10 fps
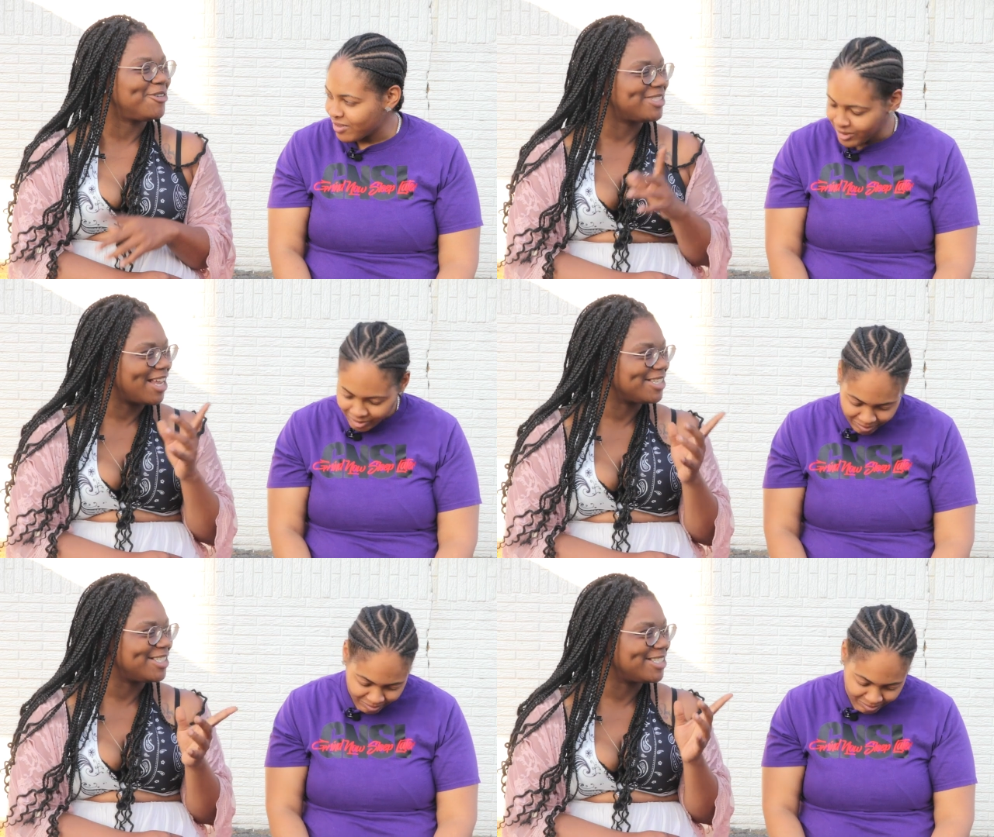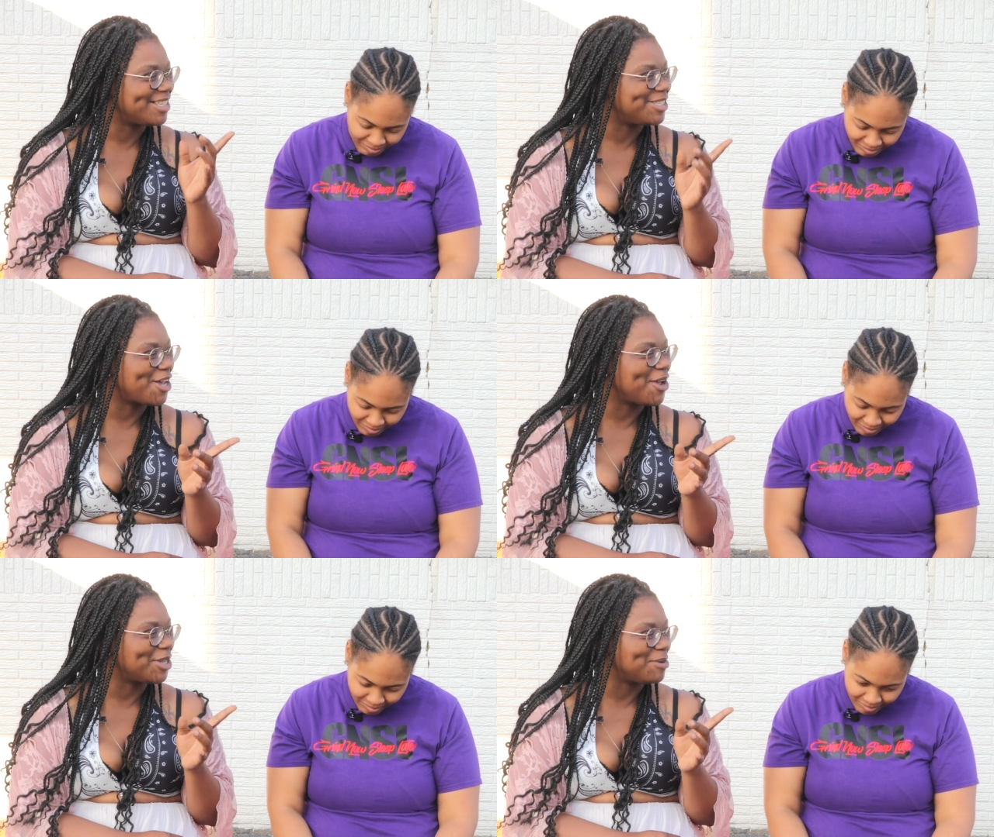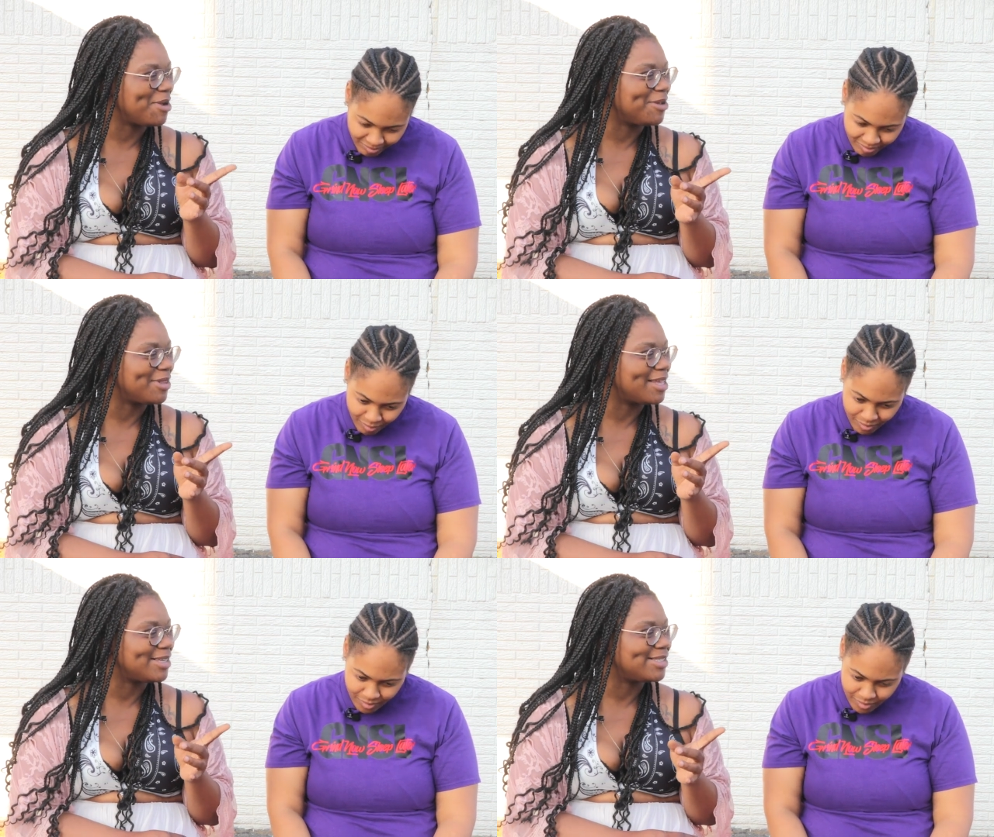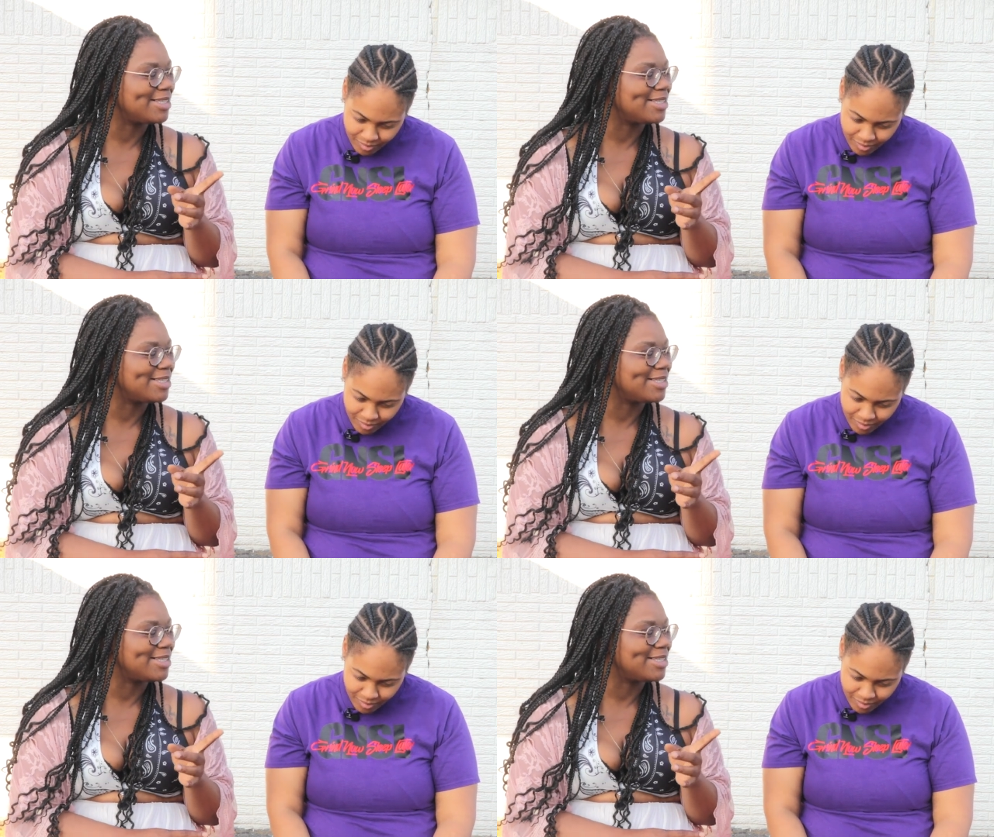Speaker 1: was actually just talking about this.